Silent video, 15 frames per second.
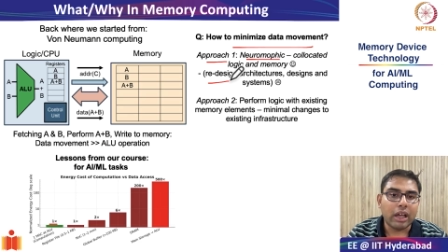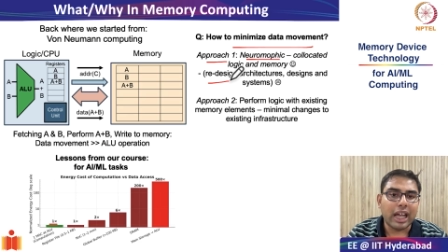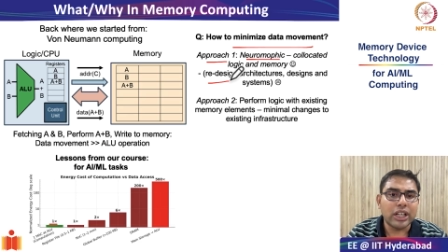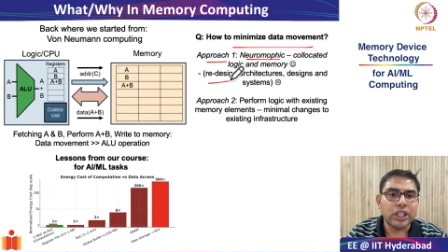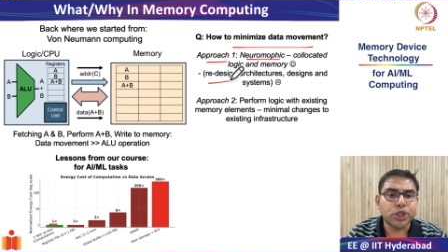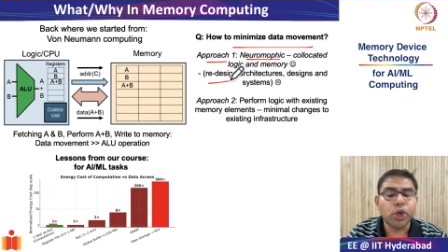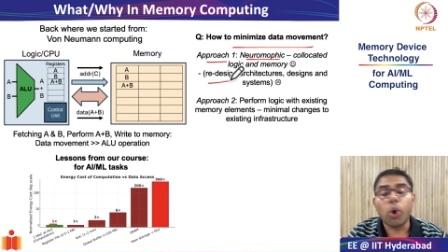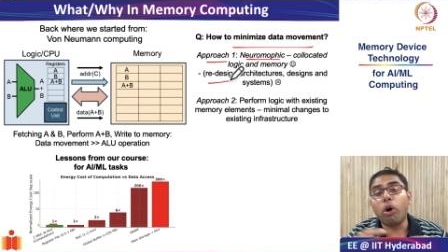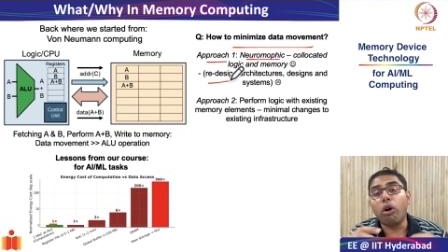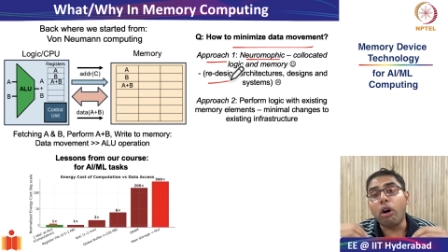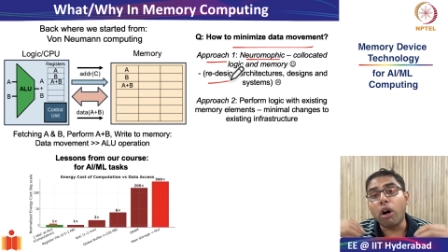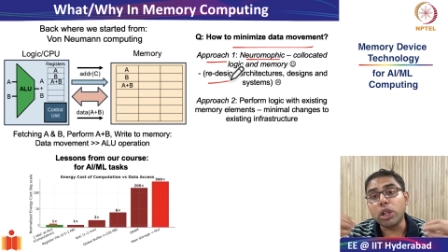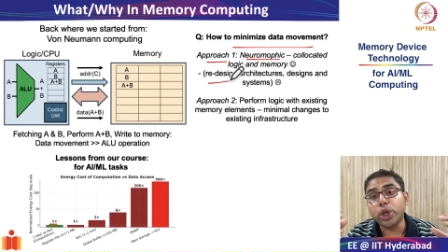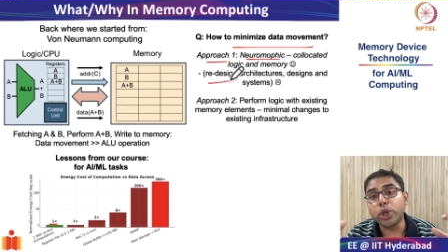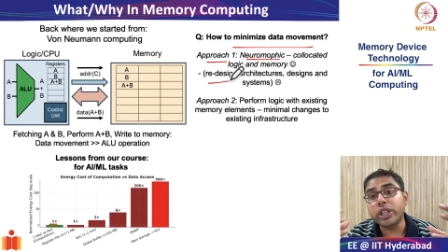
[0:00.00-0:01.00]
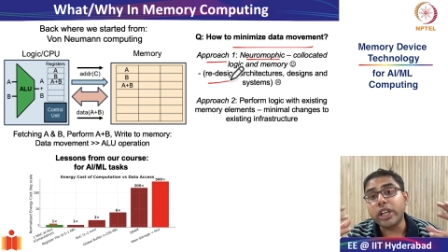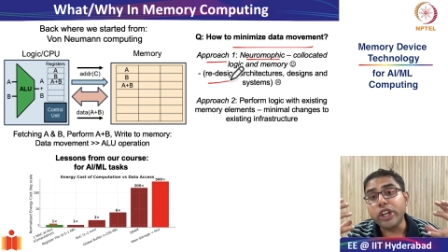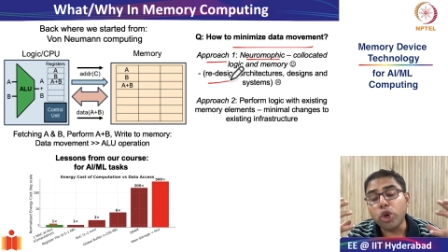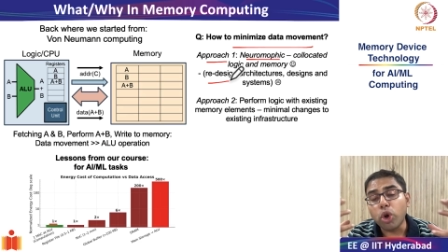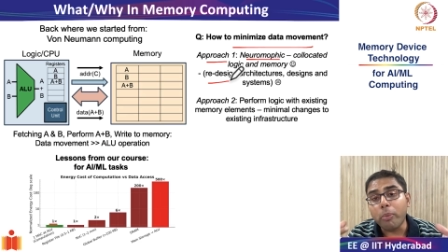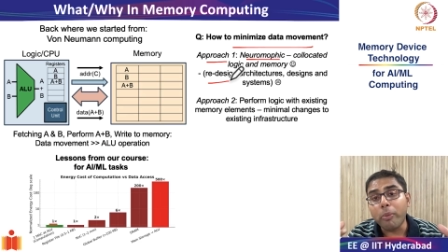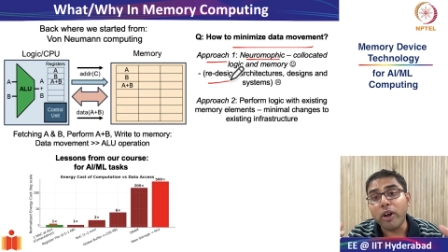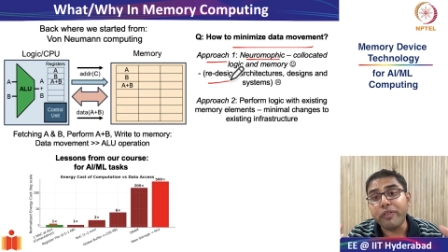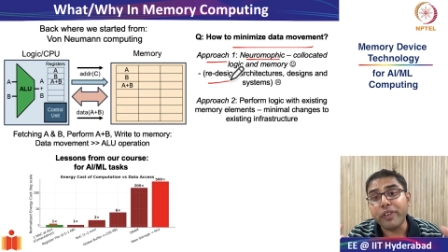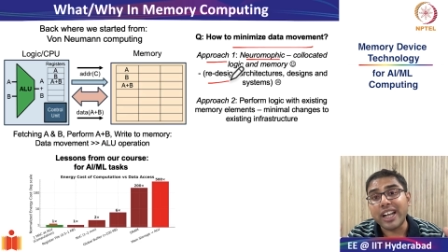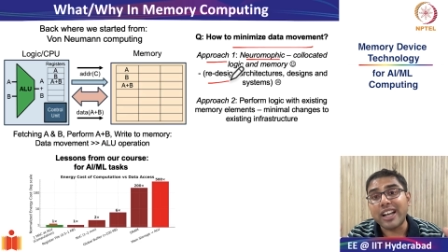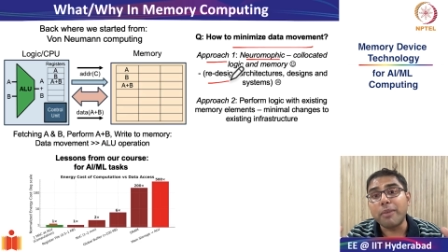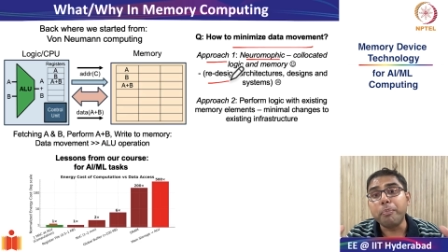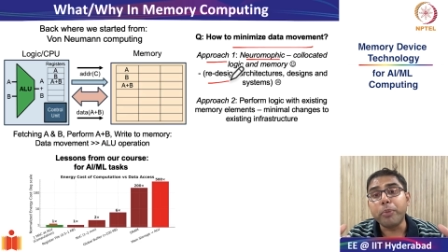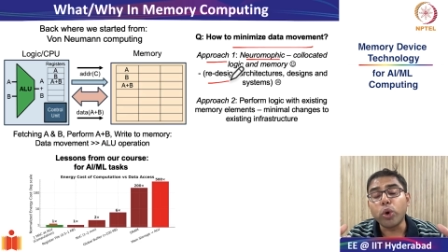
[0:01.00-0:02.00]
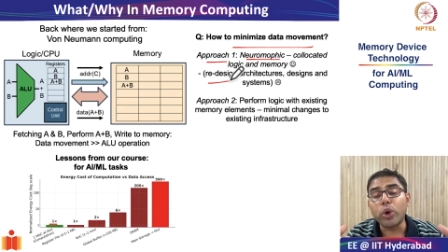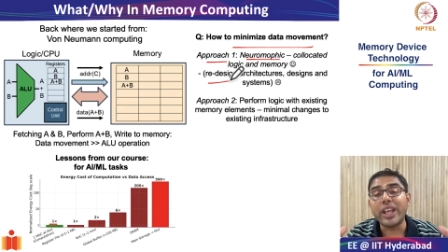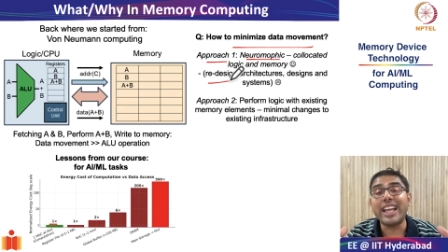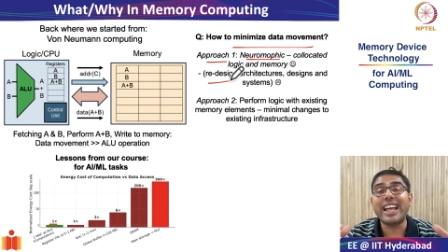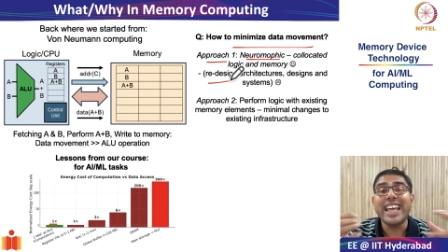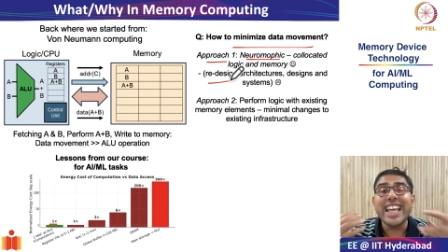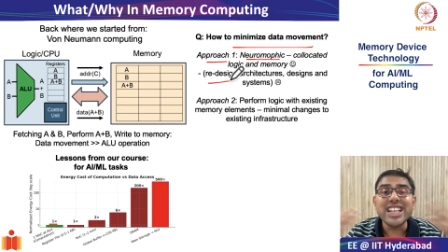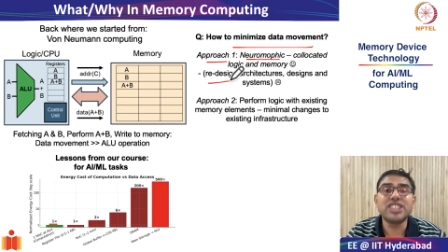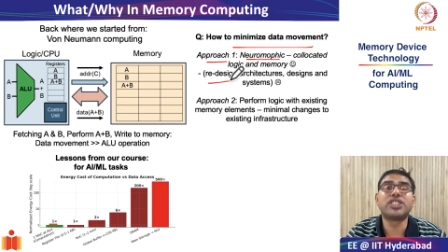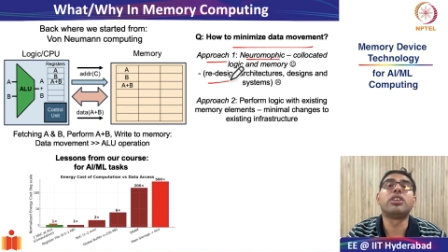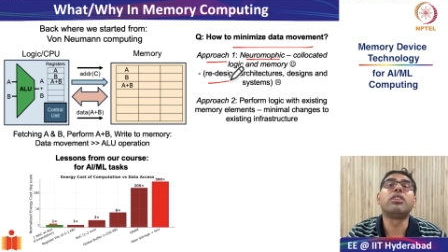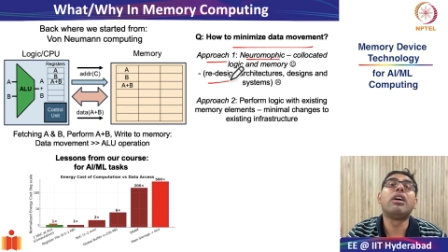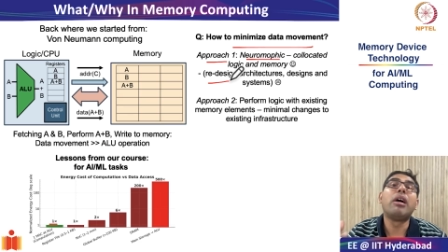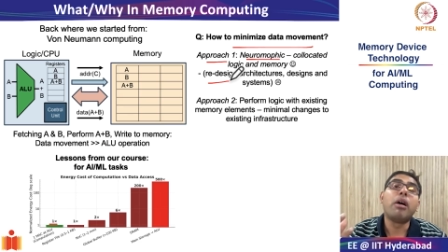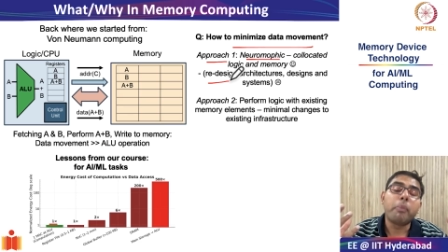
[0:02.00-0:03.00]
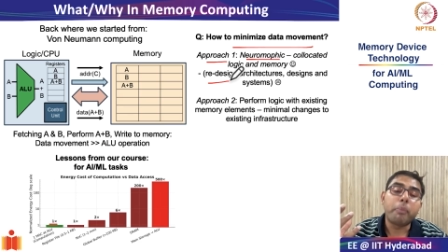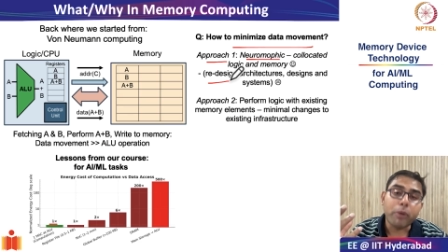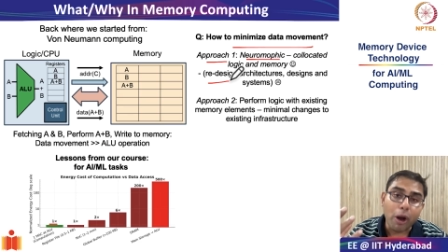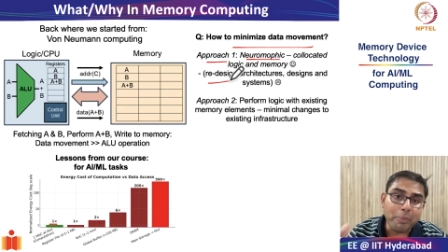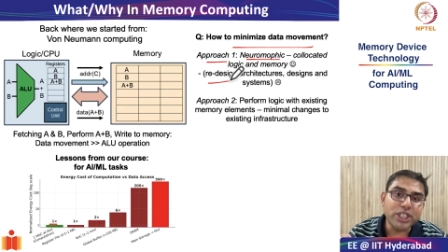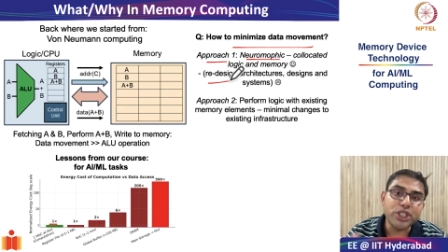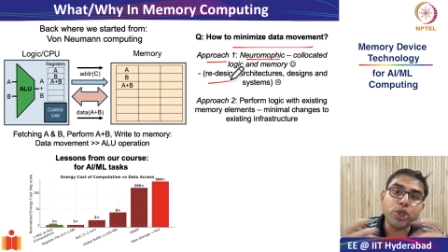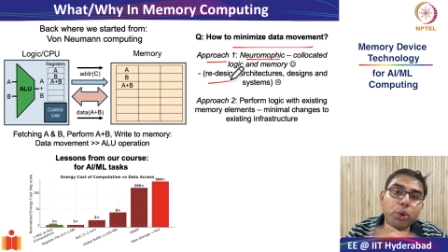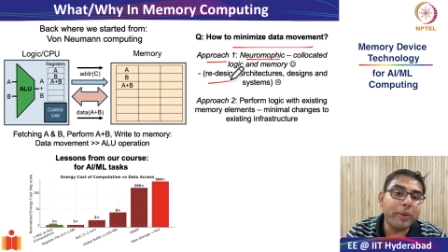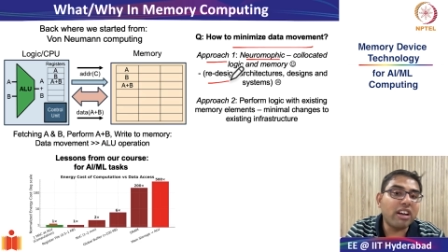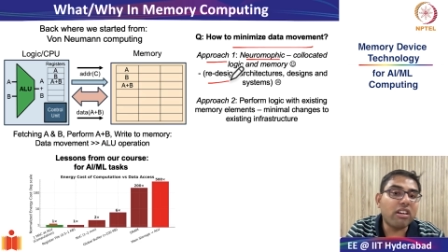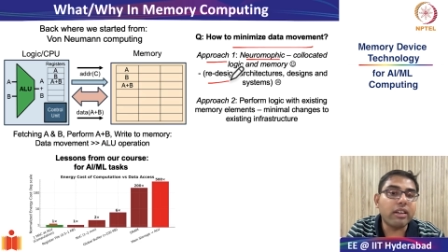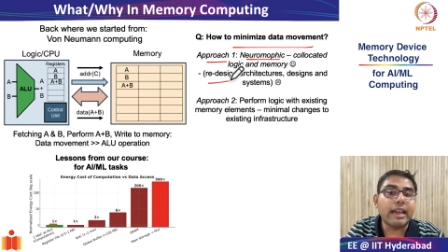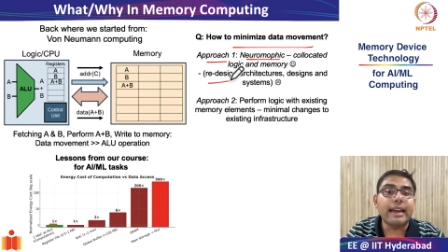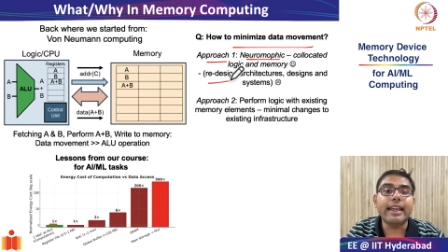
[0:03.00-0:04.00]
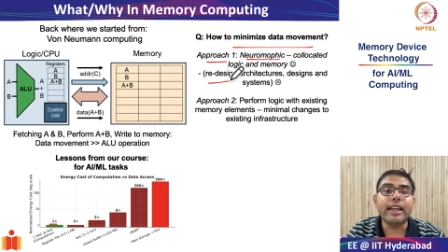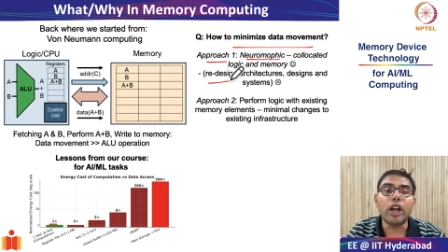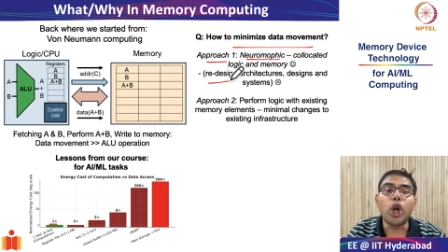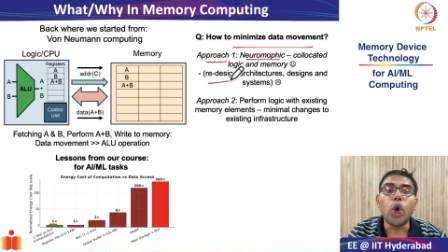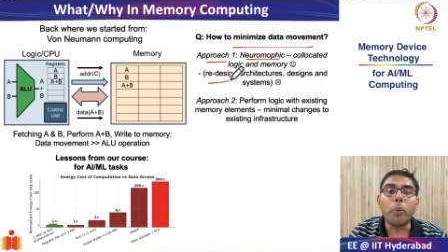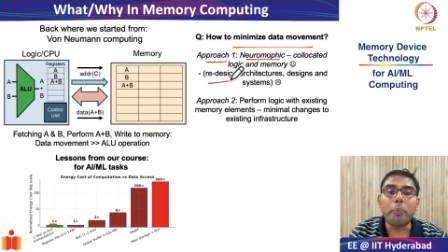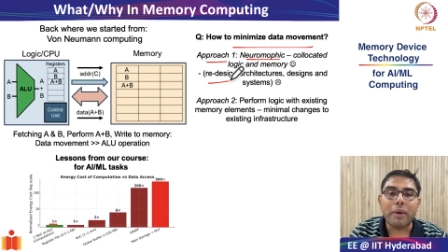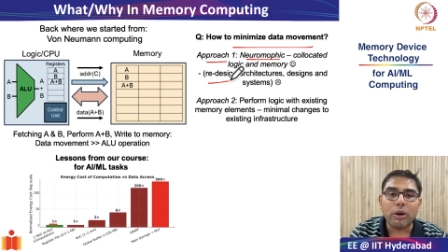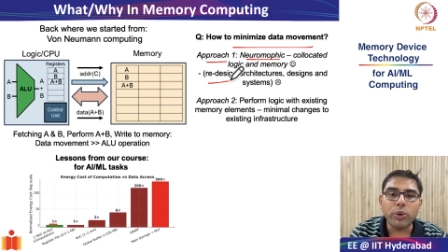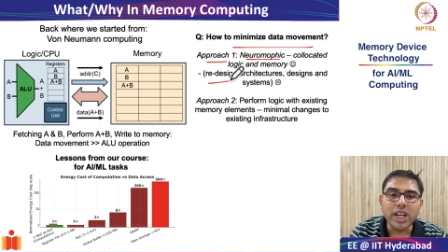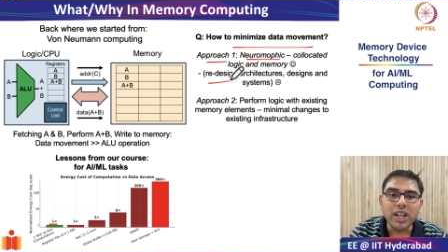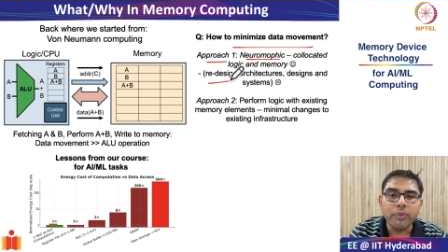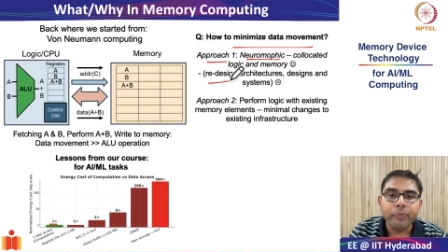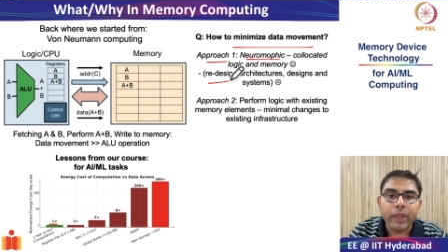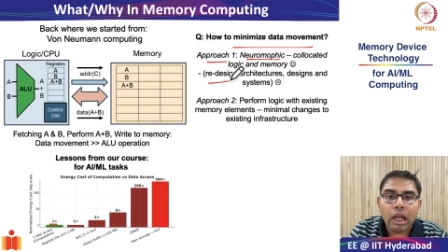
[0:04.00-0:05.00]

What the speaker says: So although the neuromorphic computing is promised to be really low power,